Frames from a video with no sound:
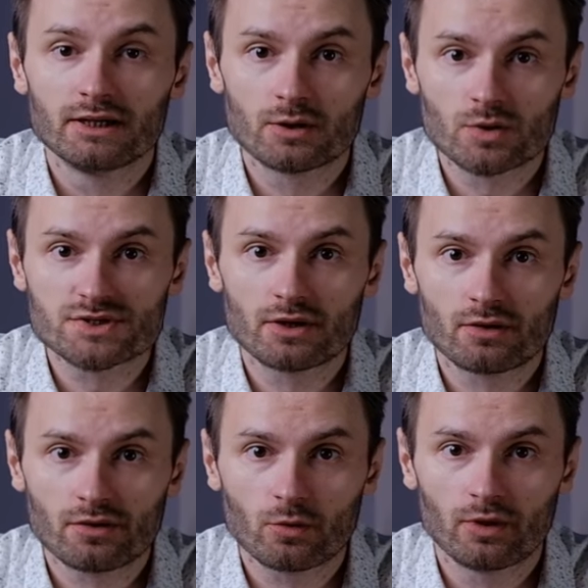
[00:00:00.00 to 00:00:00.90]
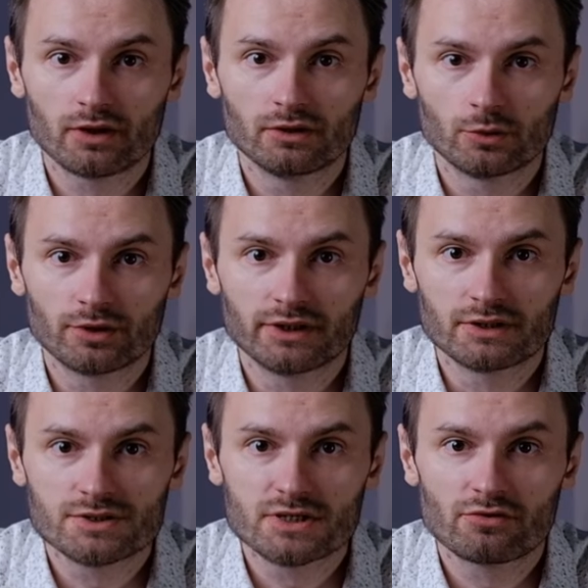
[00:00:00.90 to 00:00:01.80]
It was the earthquake in Turkey
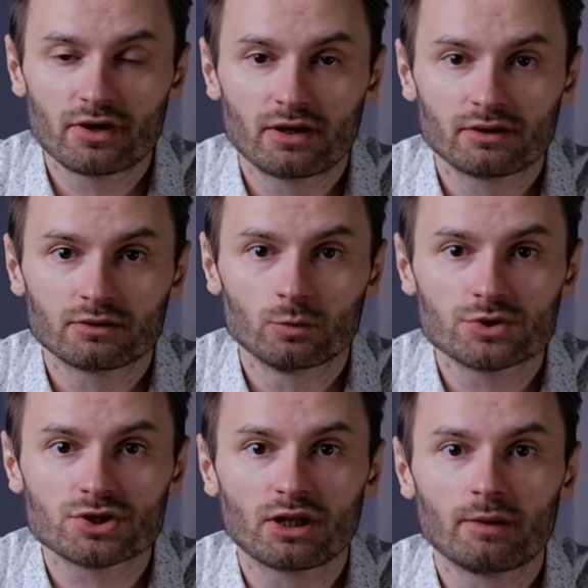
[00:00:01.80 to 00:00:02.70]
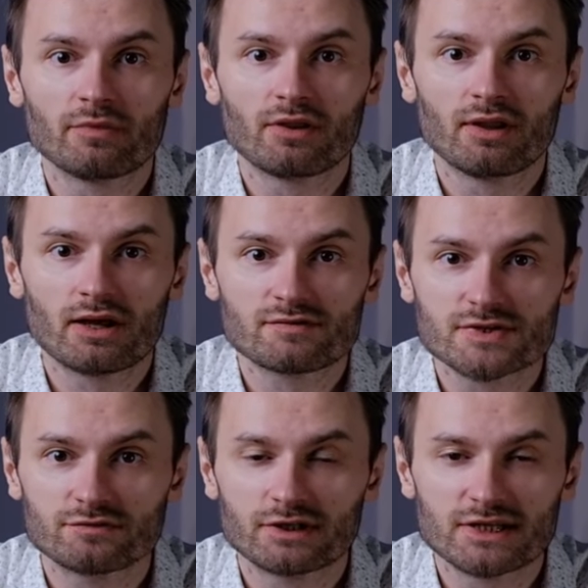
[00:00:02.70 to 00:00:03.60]
and Syria, which claimed the lives
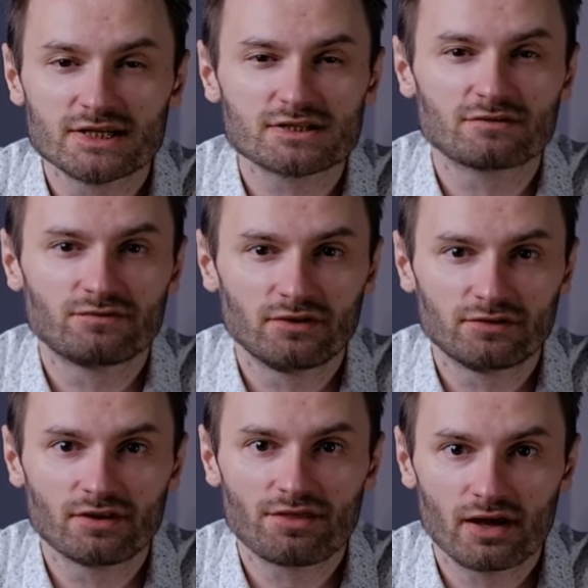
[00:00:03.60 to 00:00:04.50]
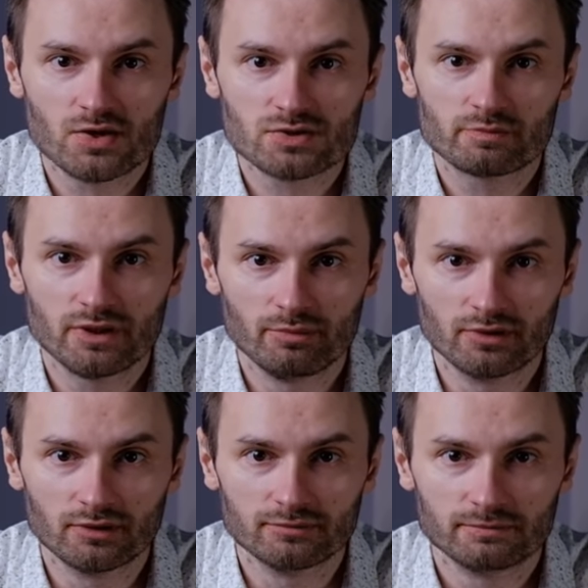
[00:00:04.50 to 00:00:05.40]
of at least 50,000 people.